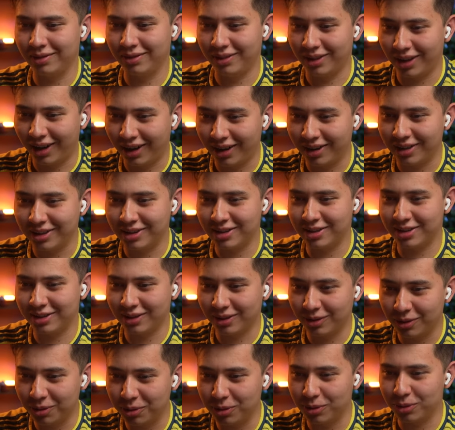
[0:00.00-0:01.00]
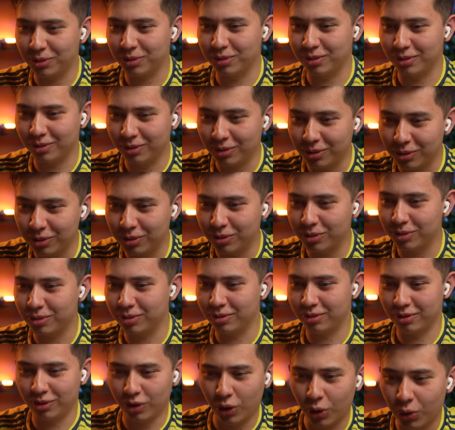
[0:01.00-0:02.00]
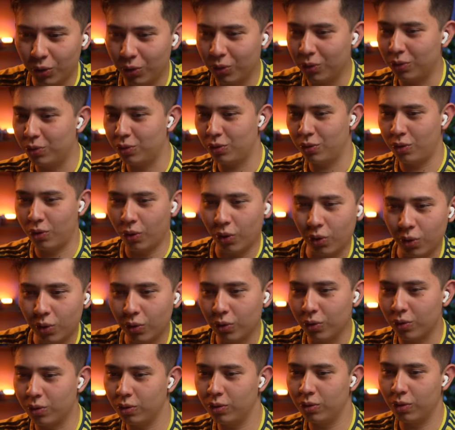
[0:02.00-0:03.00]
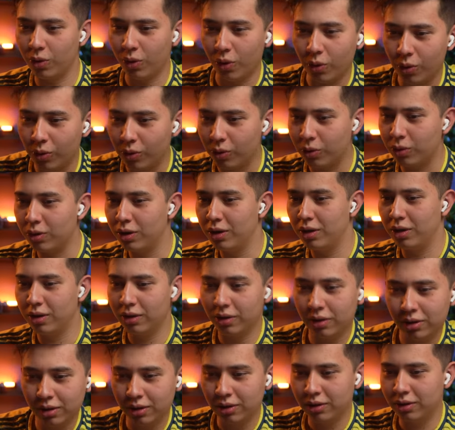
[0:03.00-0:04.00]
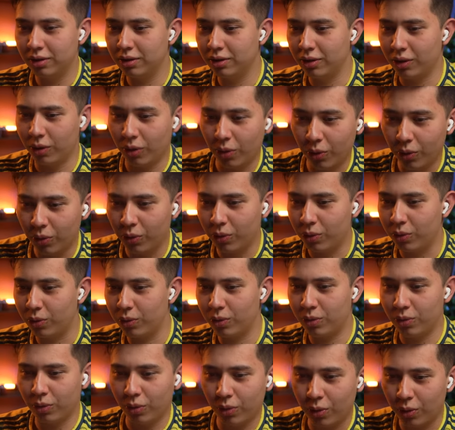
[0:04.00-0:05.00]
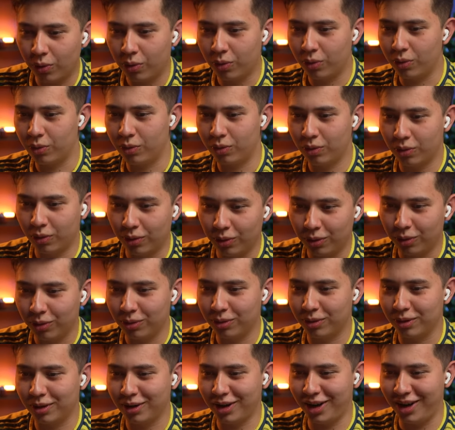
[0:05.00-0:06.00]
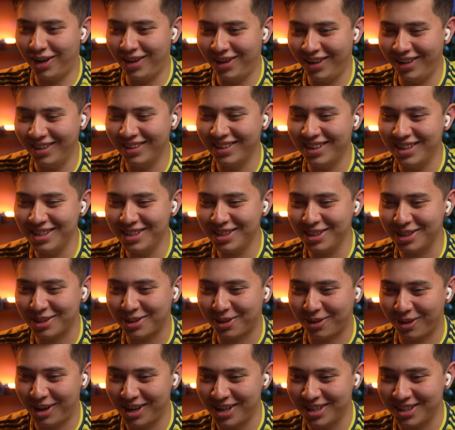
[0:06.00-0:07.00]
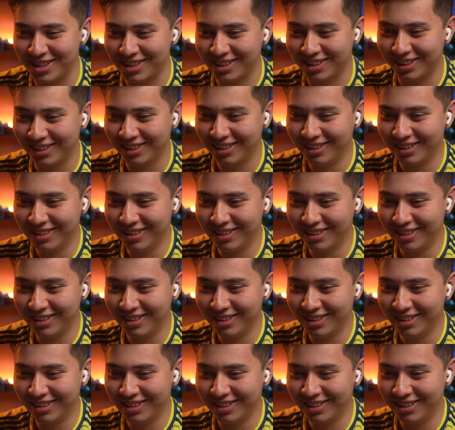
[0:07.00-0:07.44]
Nice. Ooh, ooh, ooh, ooh, ooh, ooh, ooh, ooh. This is crazy.